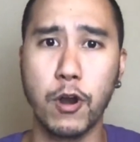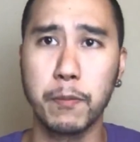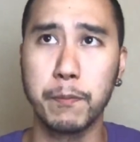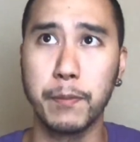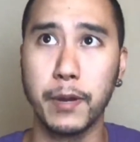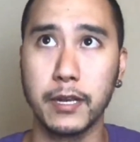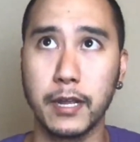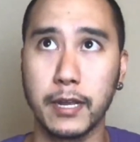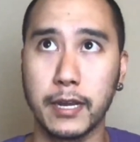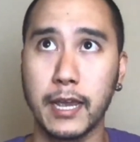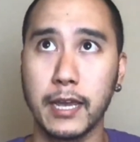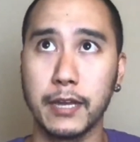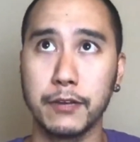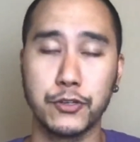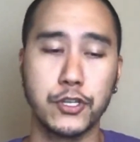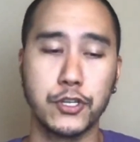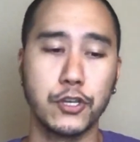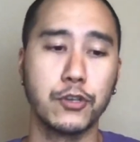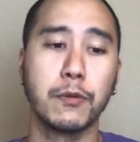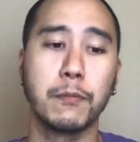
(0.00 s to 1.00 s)
But again,
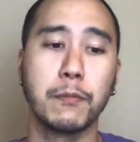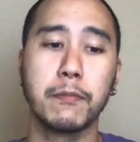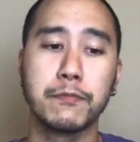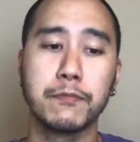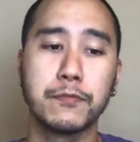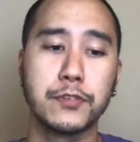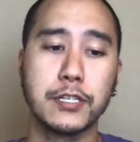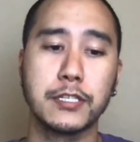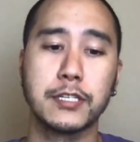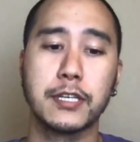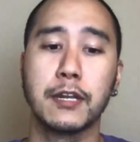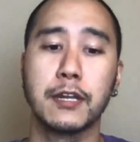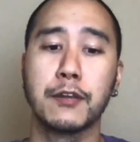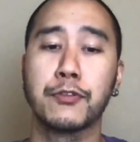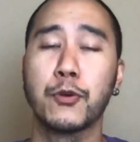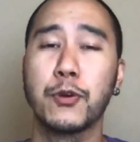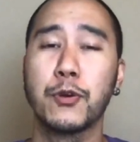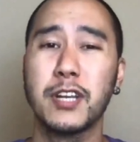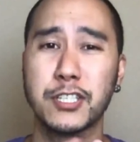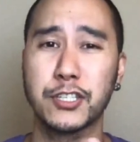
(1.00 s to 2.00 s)
so you just to get
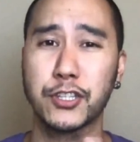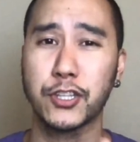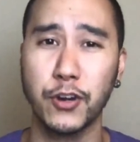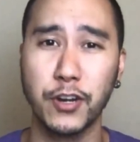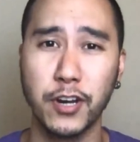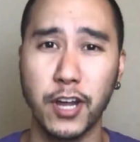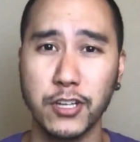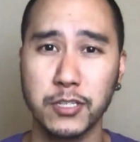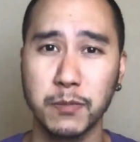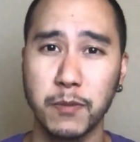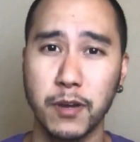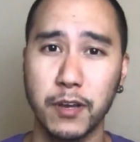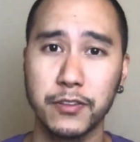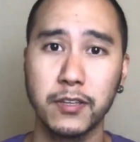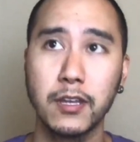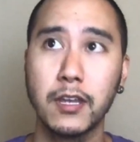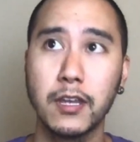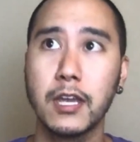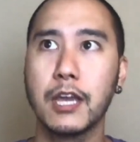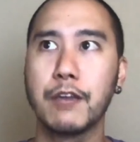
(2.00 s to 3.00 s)
it's $30 a month.
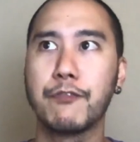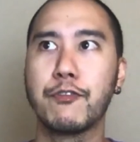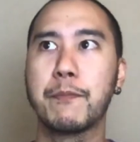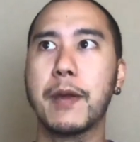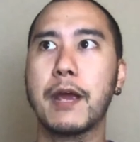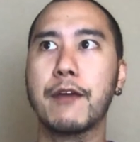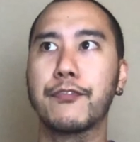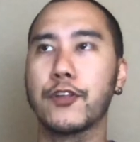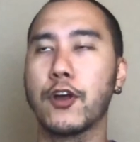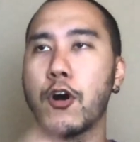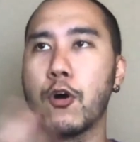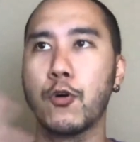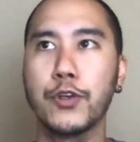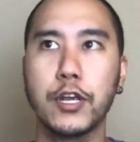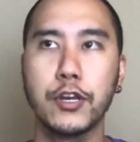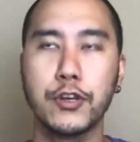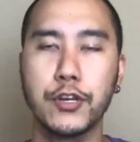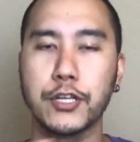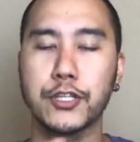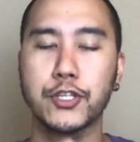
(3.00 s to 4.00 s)
If you pay for the whole year,
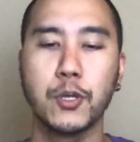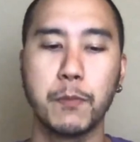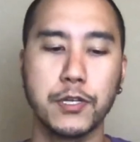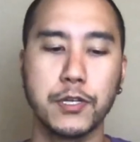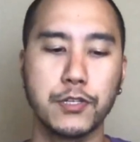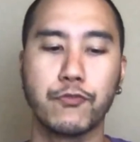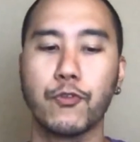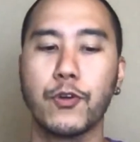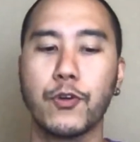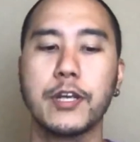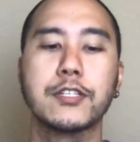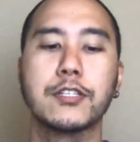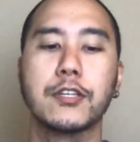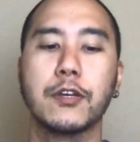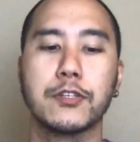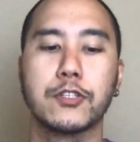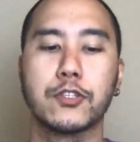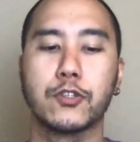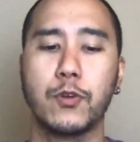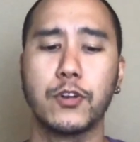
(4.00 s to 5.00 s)
you get 2 months free, so
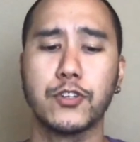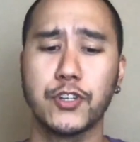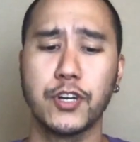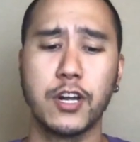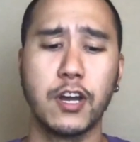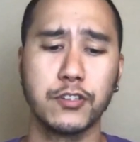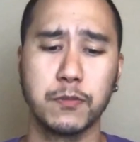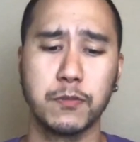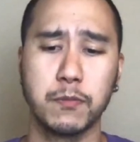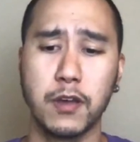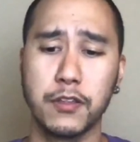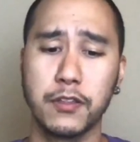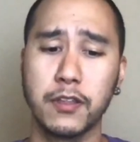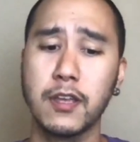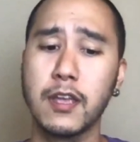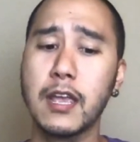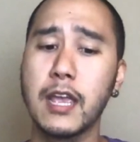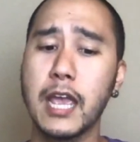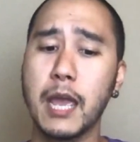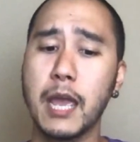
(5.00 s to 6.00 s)
it's $300 a month.
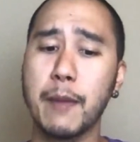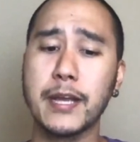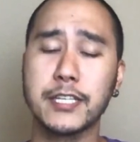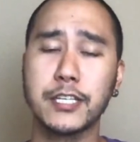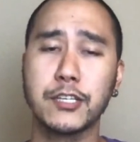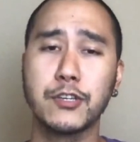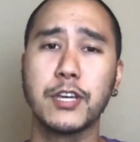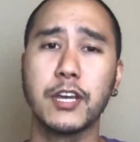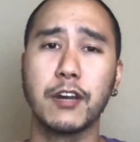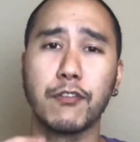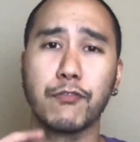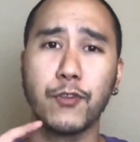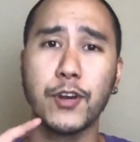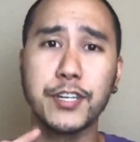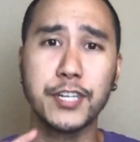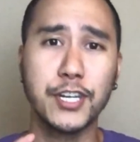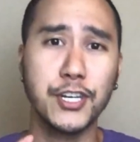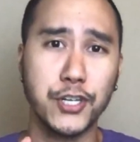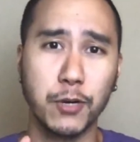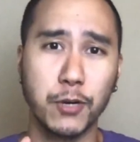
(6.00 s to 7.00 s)
And basically, you get a free
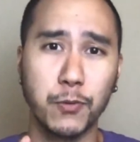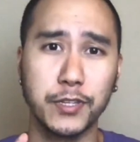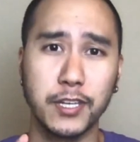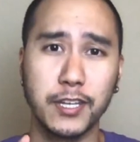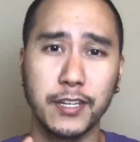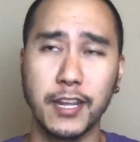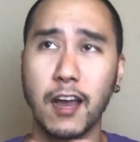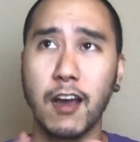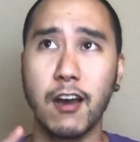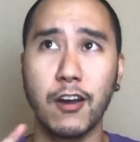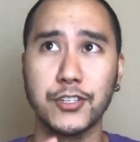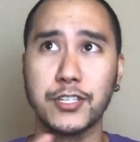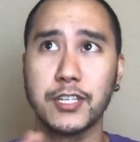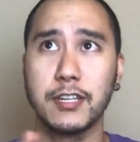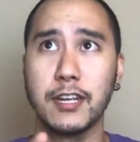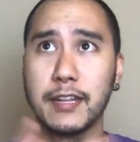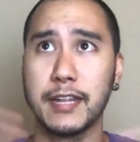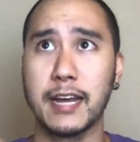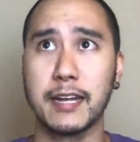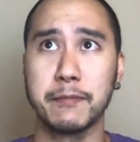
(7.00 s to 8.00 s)
T-shirt with it. That honestly,
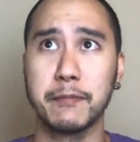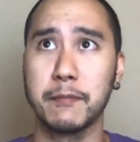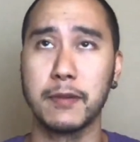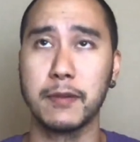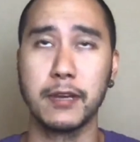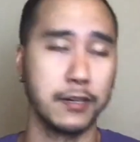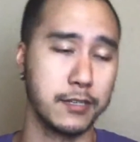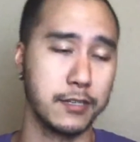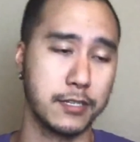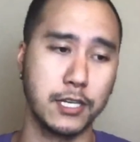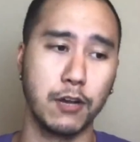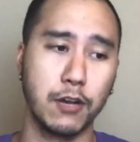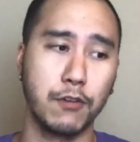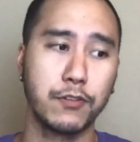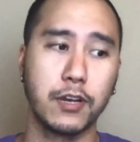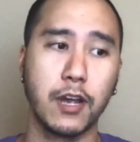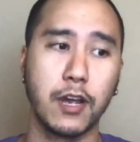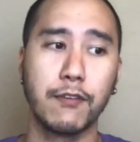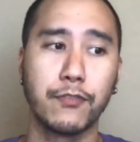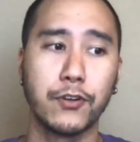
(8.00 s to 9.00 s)
that in itself
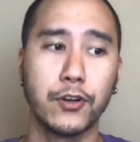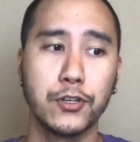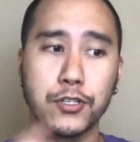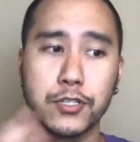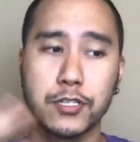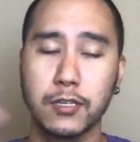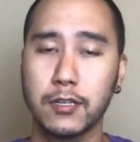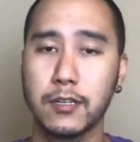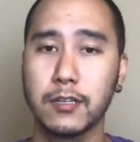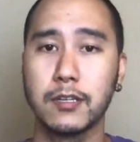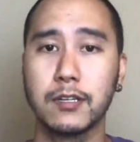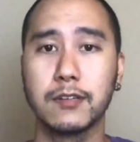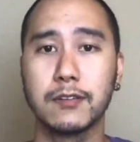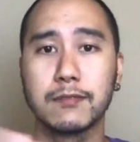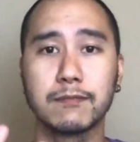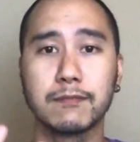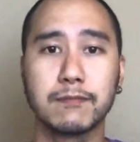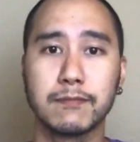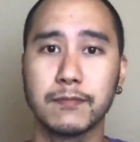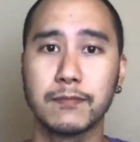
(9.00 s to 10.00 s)
covers,
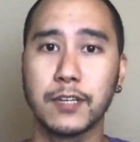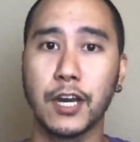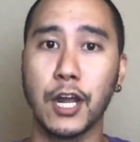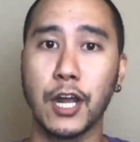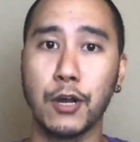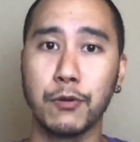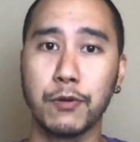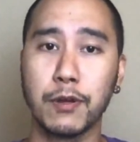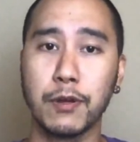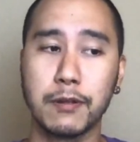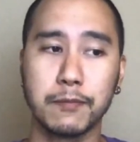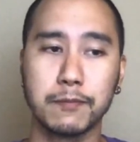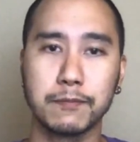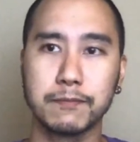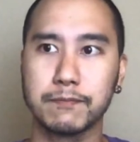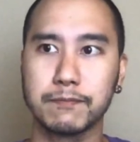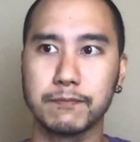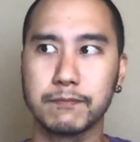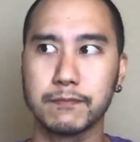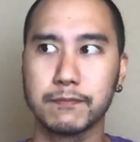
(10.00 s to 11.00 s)

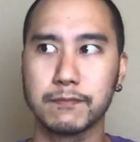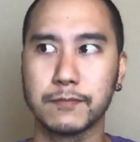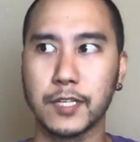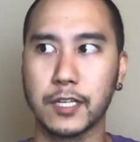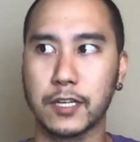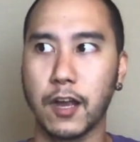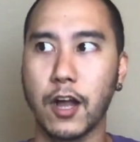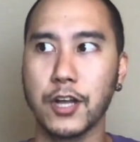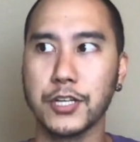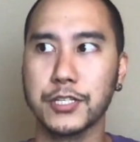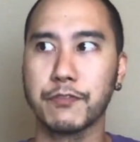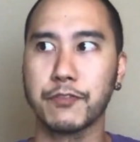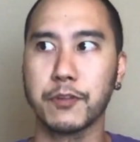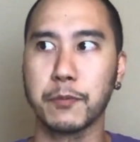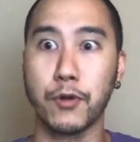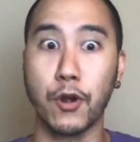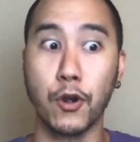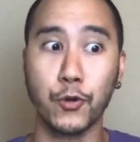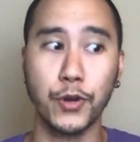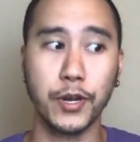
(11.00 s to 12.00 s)
the cost of the
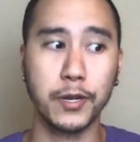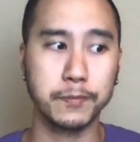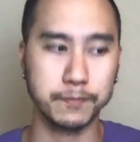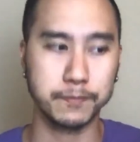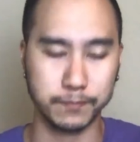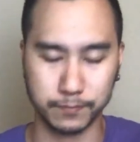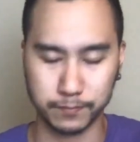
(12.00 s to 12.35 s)
program.